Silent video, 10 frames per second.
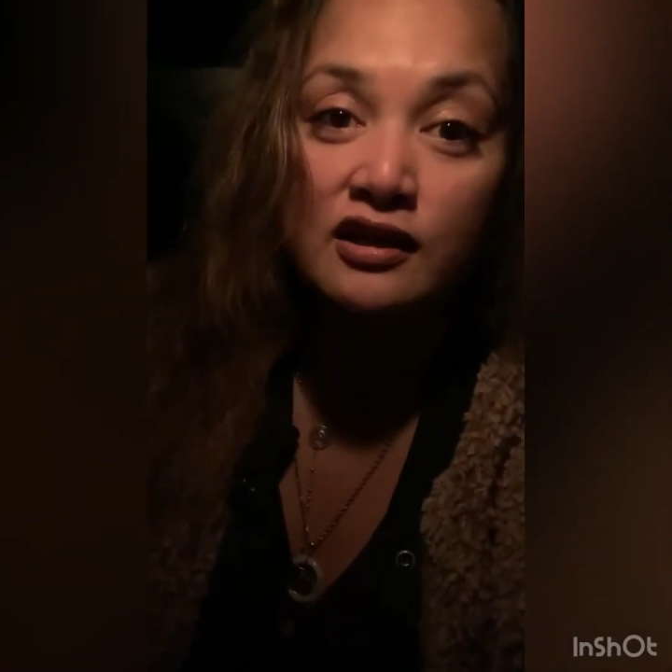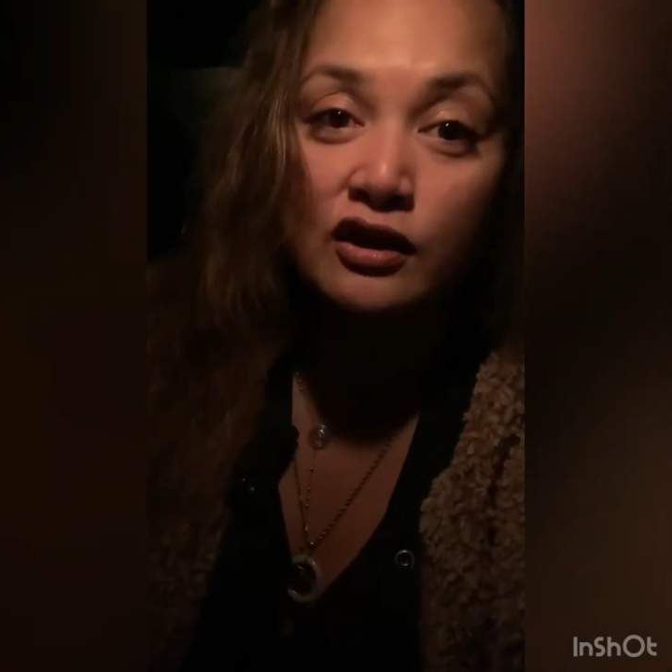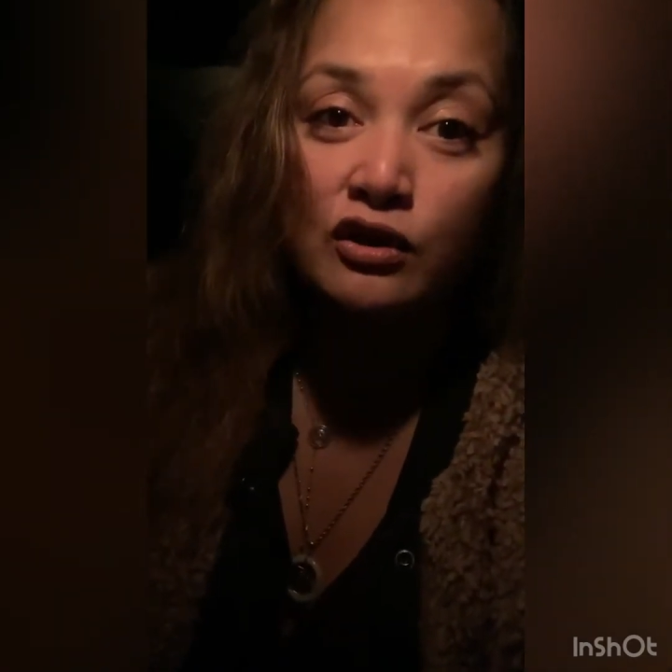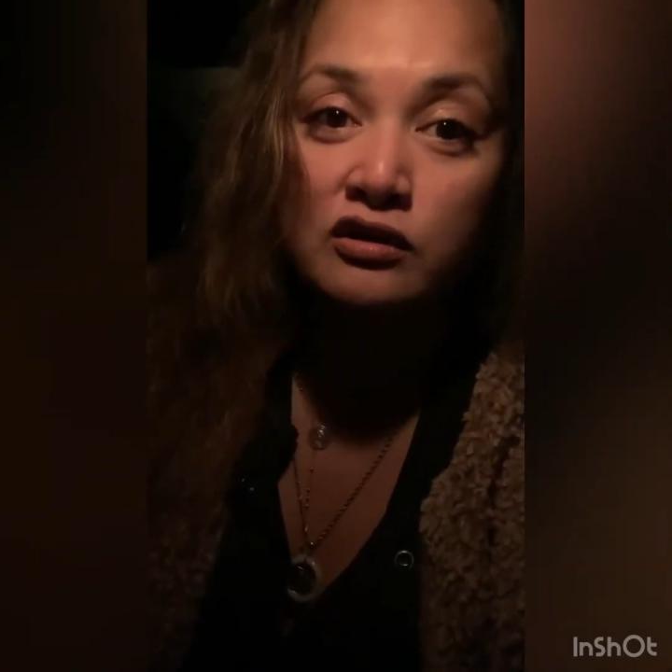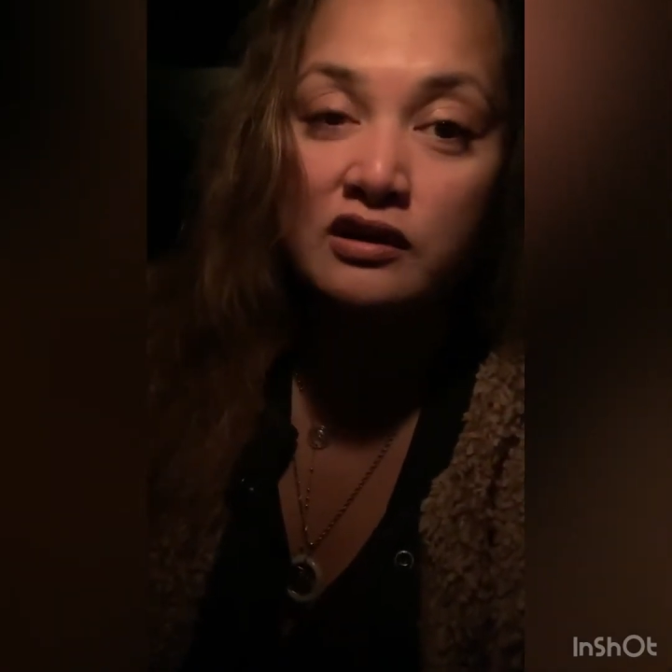you
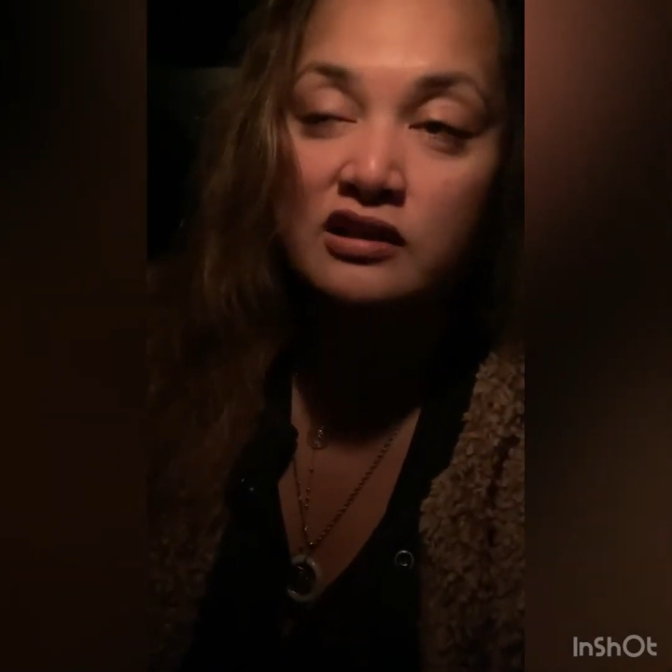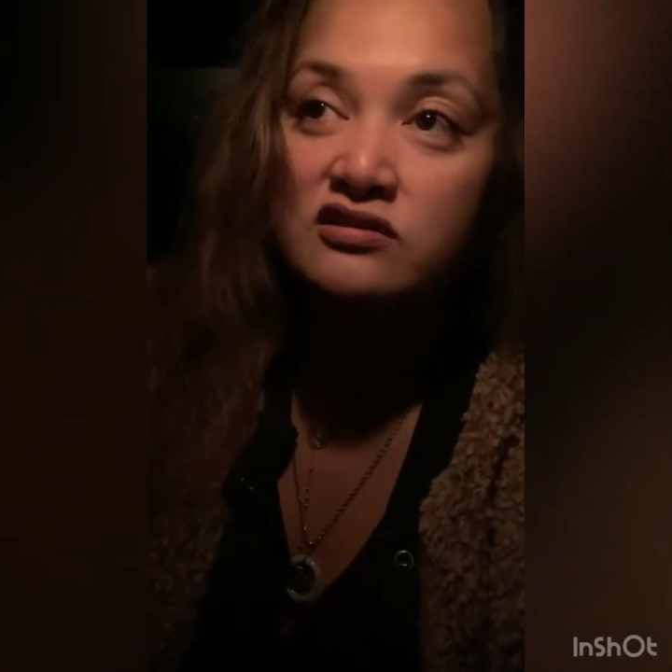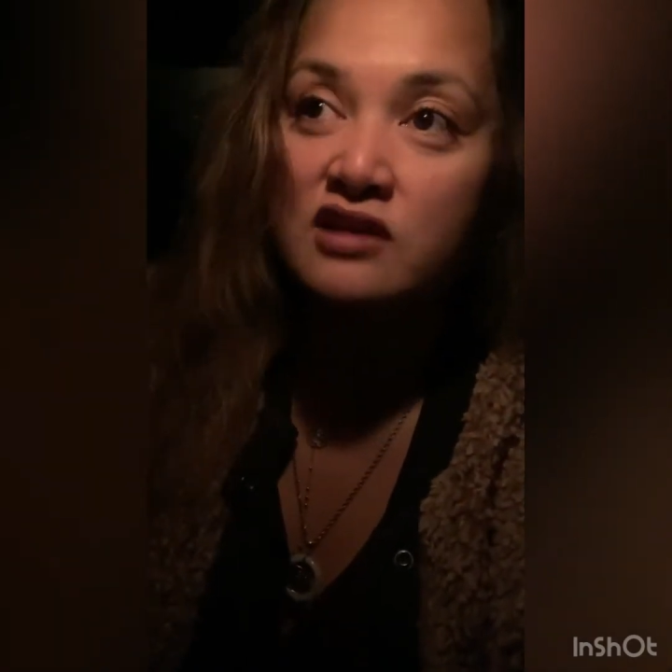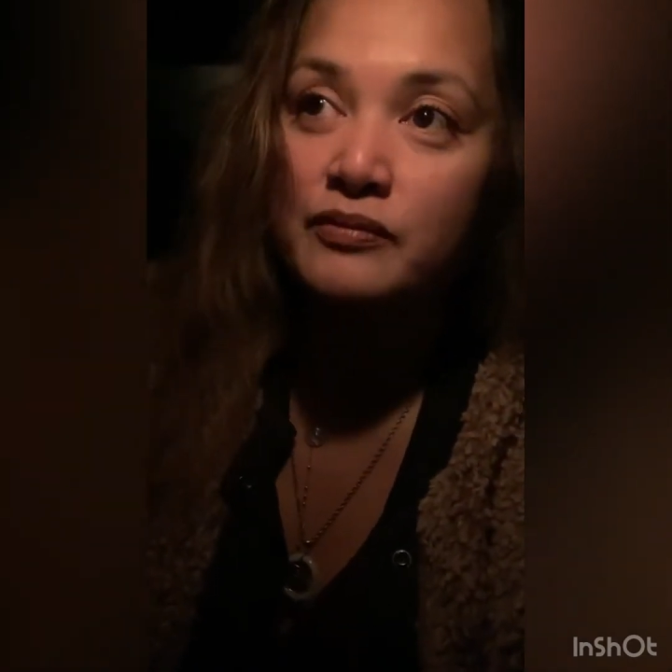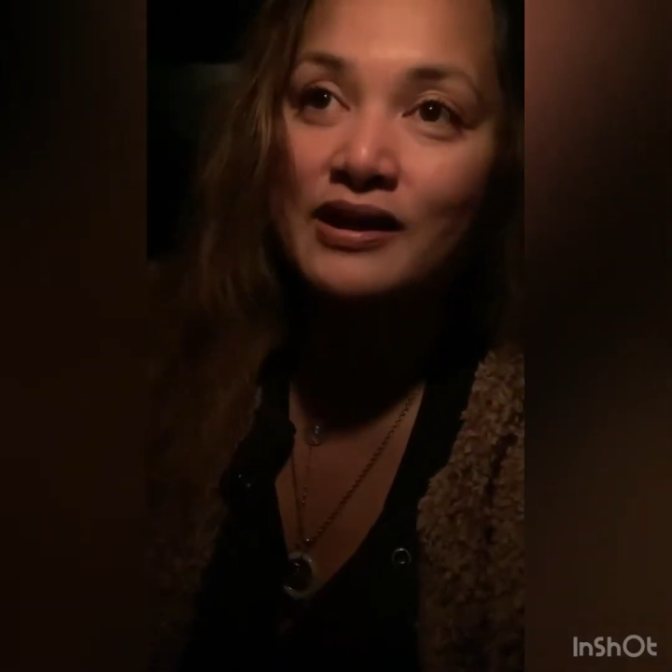know, and, and
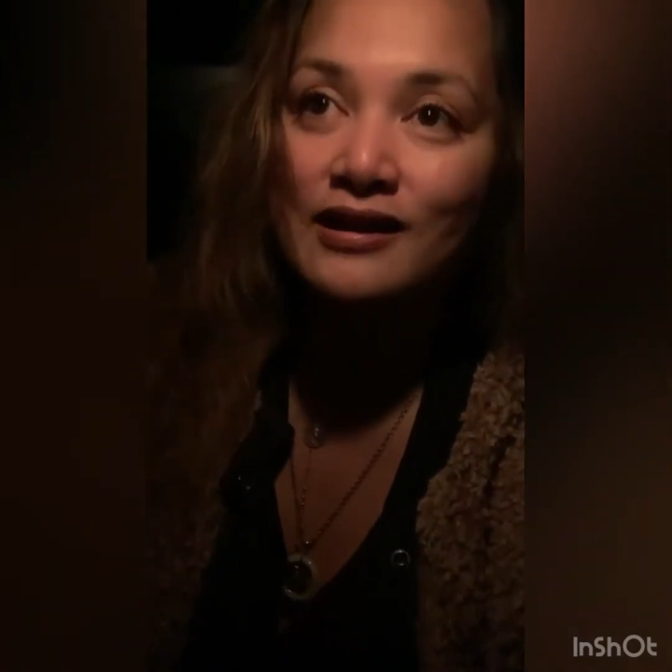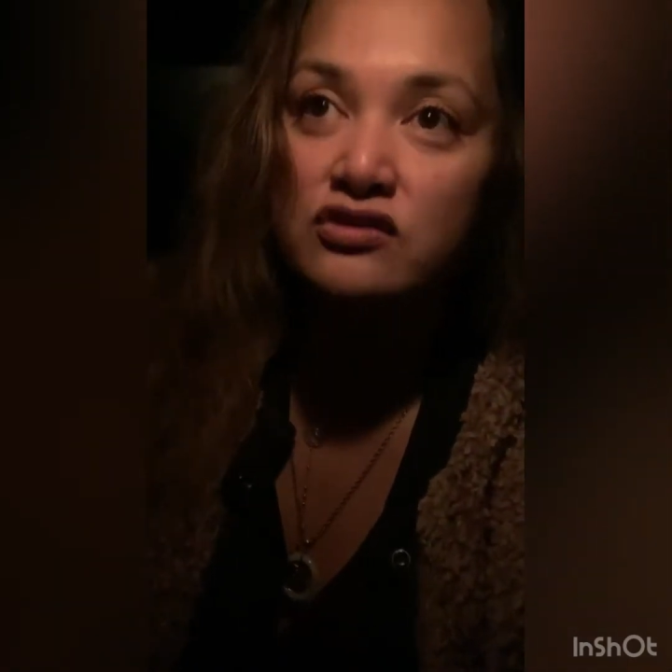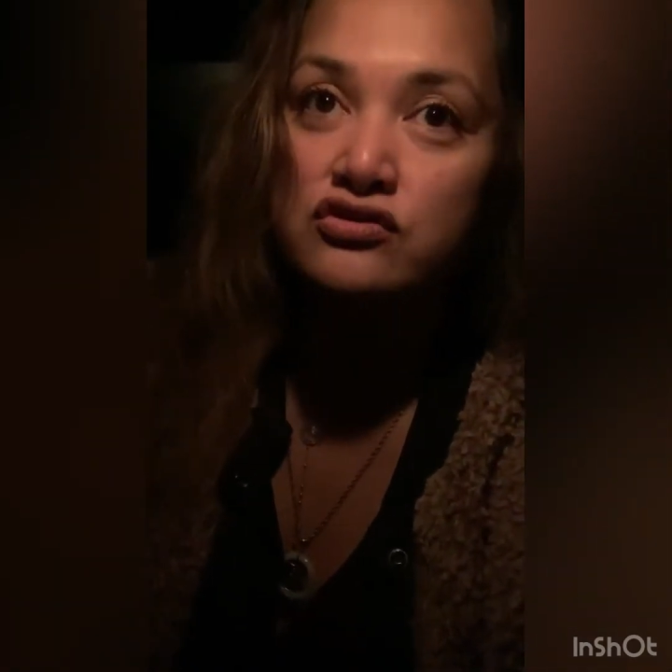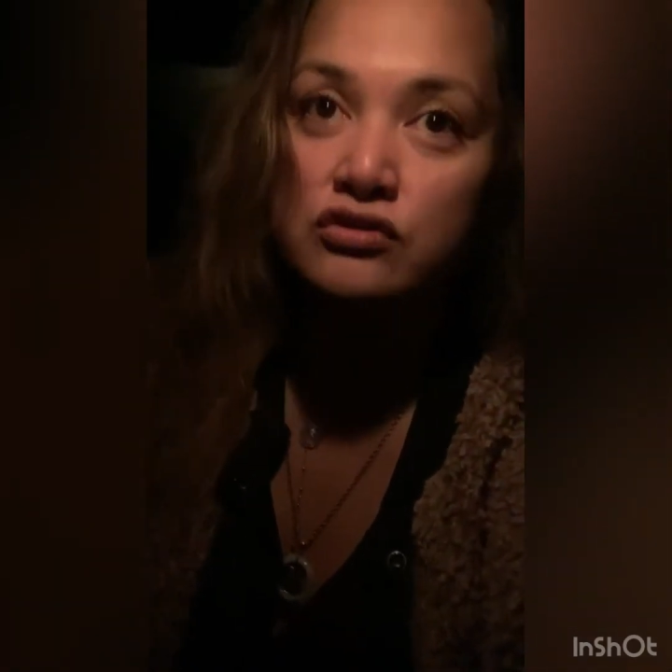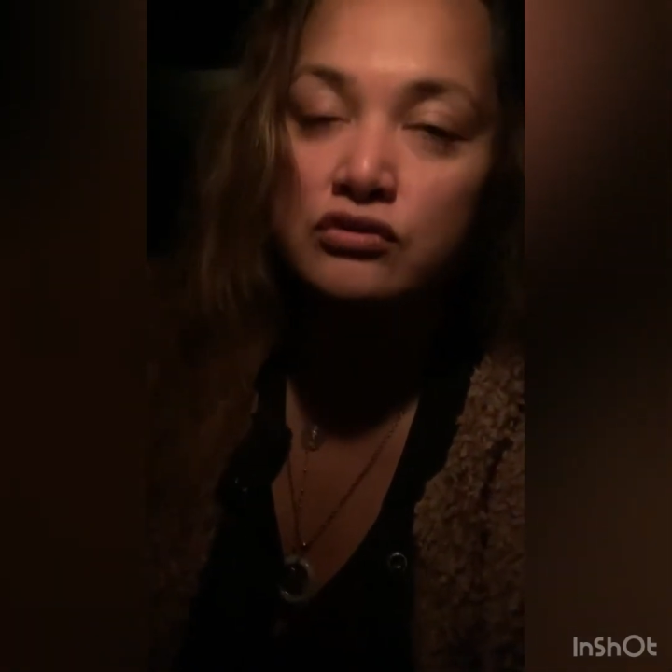stepping
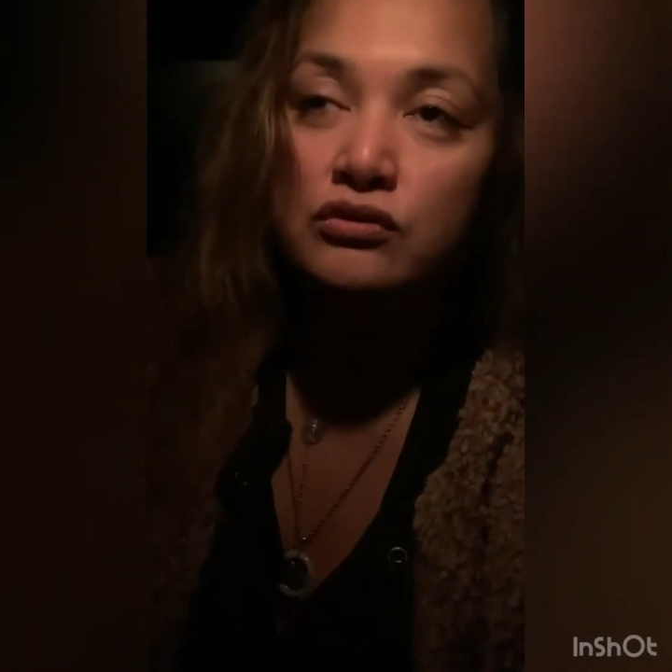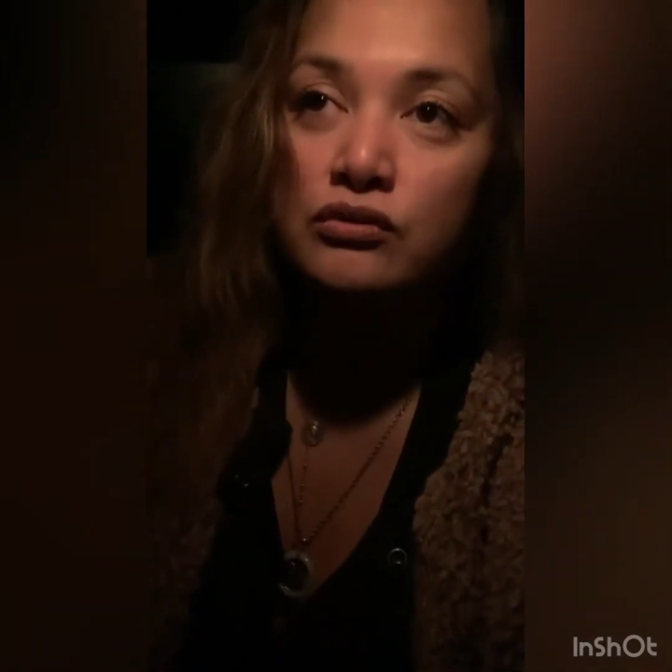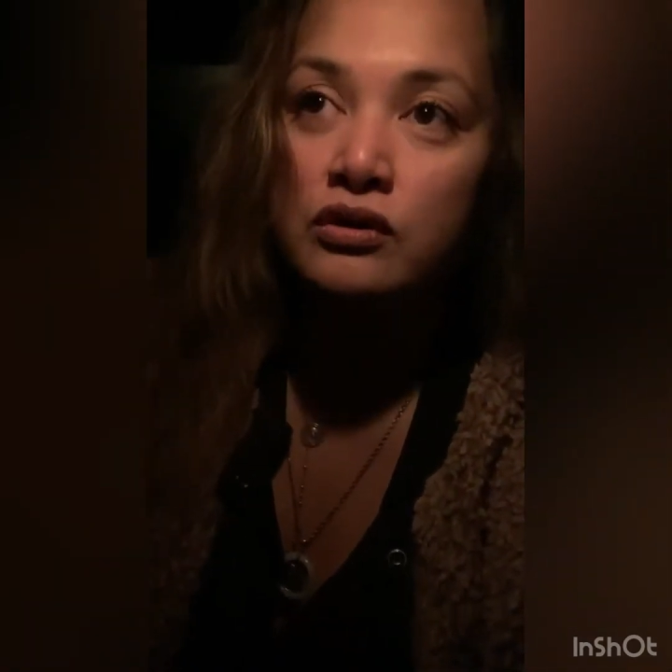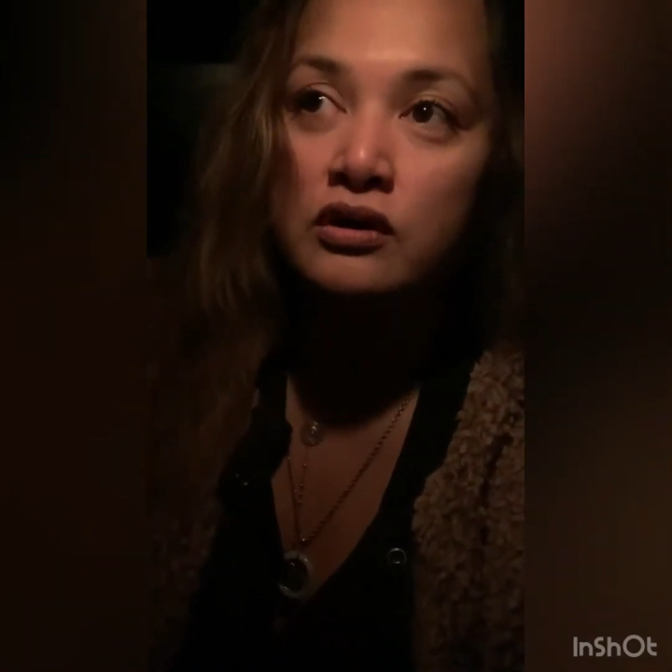into,